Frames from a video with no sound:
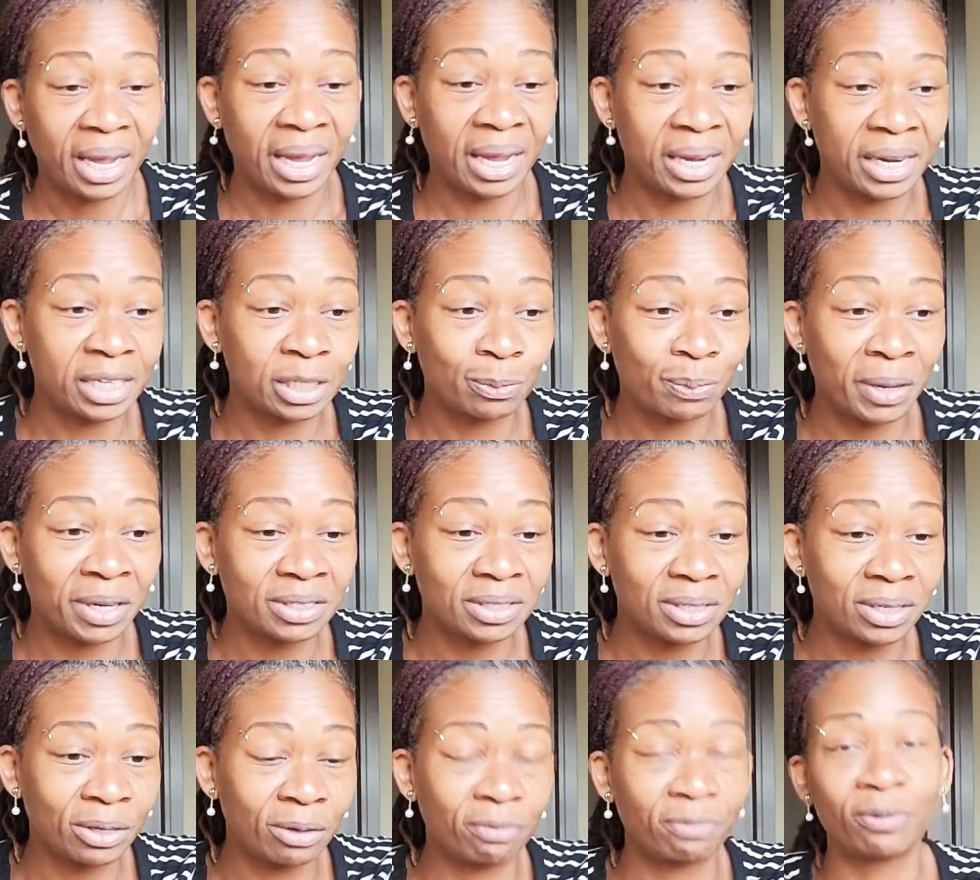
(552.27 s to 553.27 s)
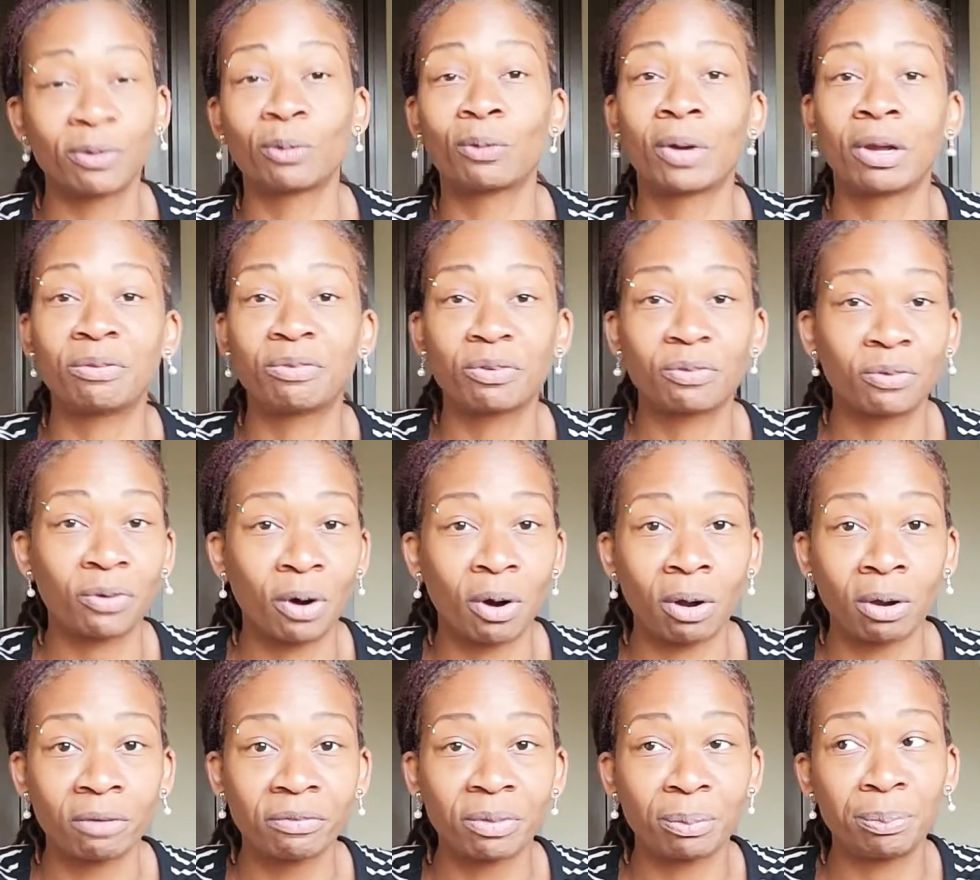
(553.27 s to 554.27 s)
And especially you feel grateful for
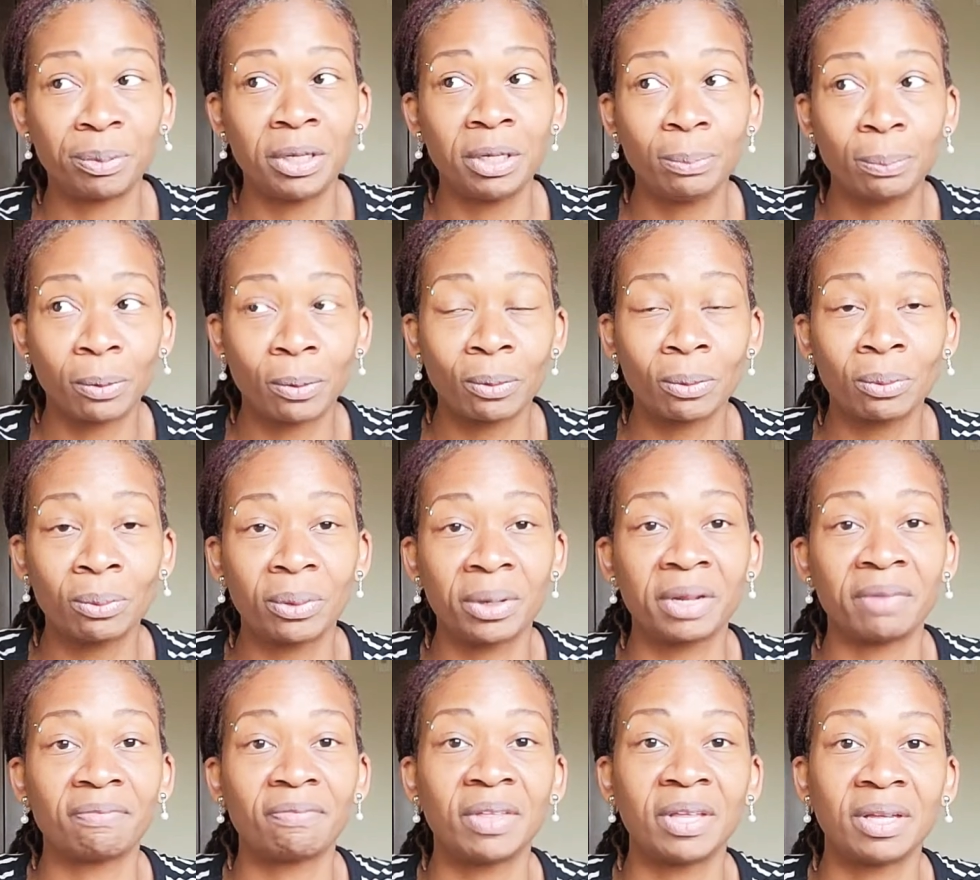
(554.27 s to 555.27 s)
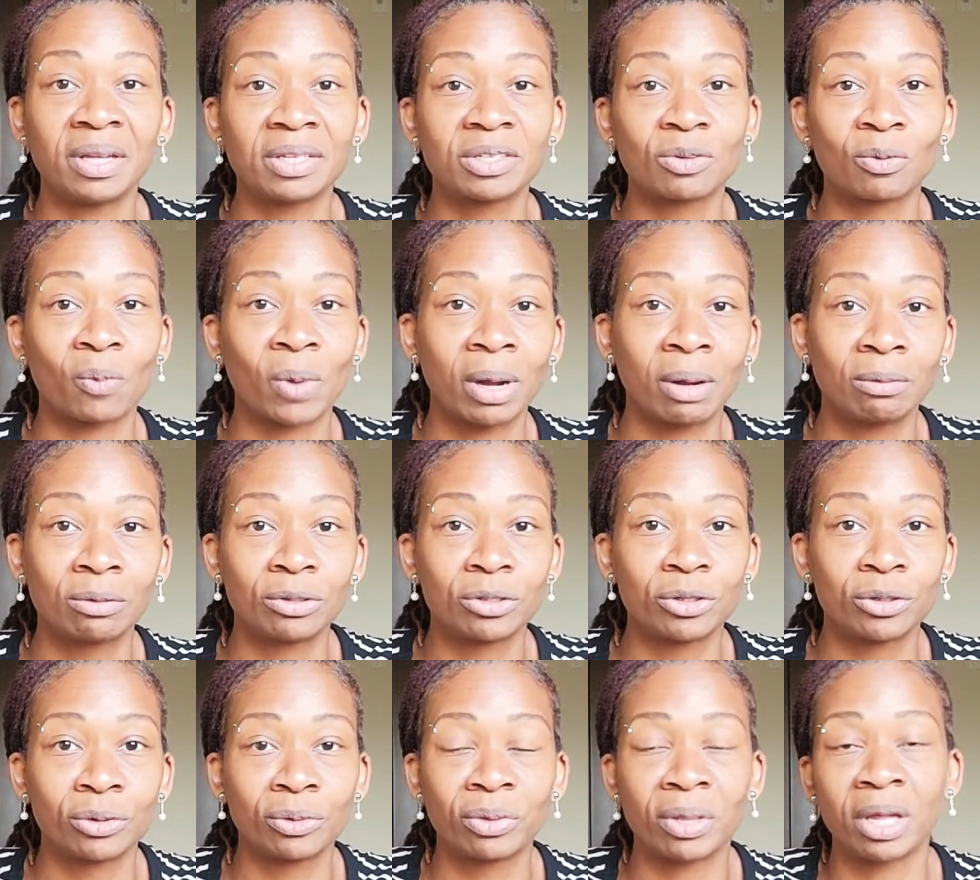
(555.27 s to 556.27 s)
all of the people and things around
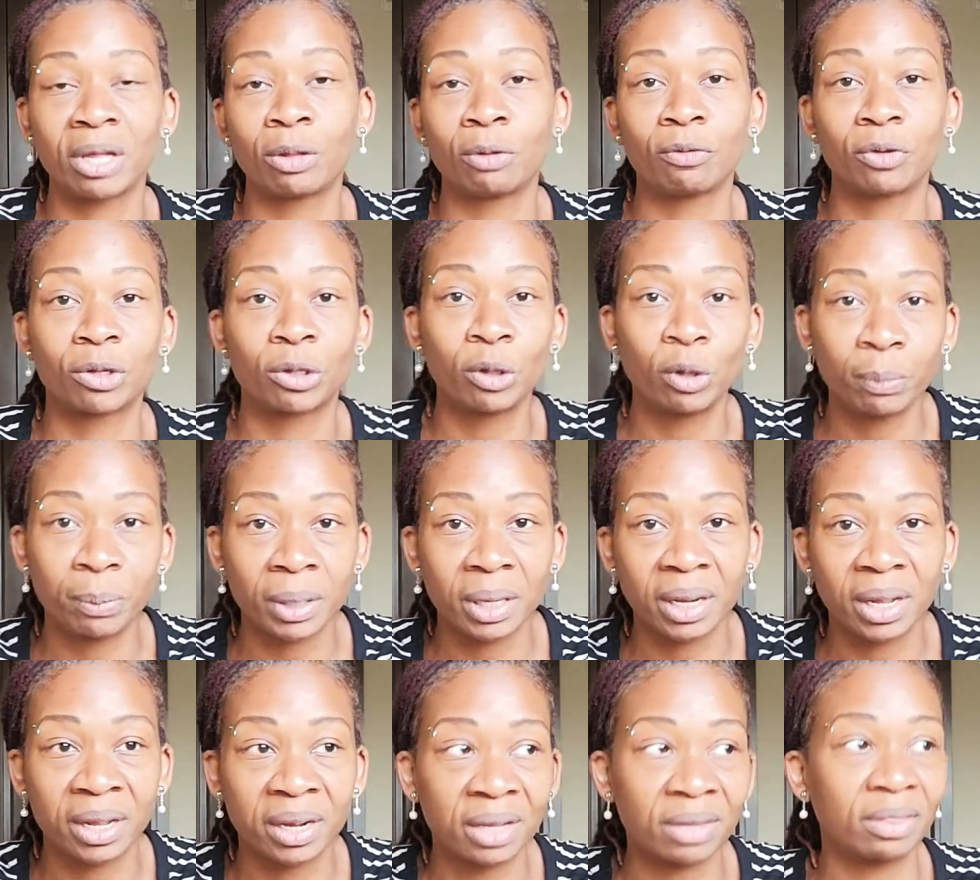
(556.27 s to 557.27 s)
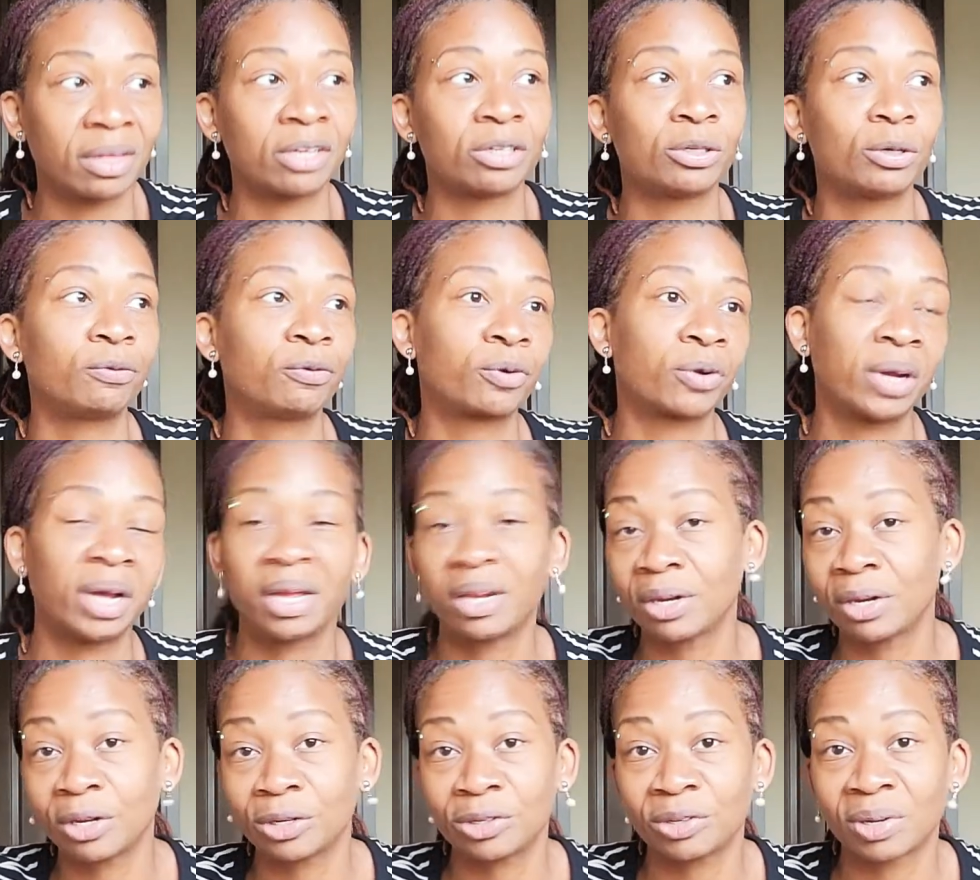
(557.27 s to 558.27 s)
you that you've accumulated, that you've
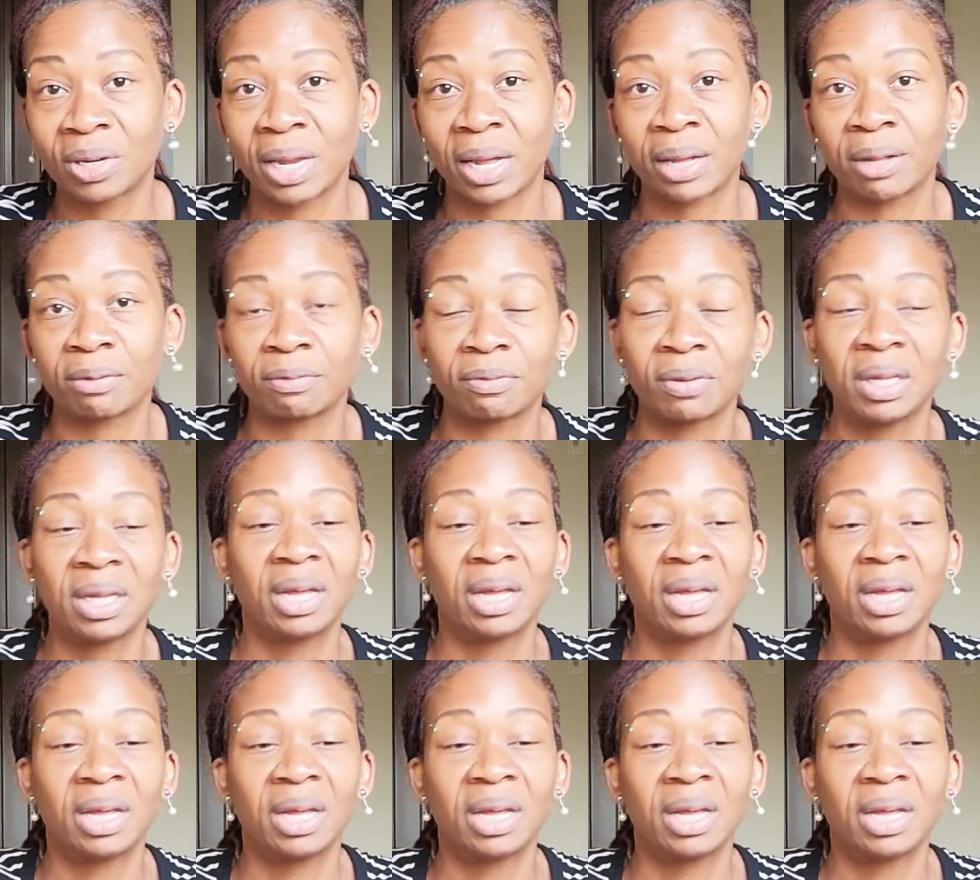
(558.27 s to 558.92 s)
created in your life.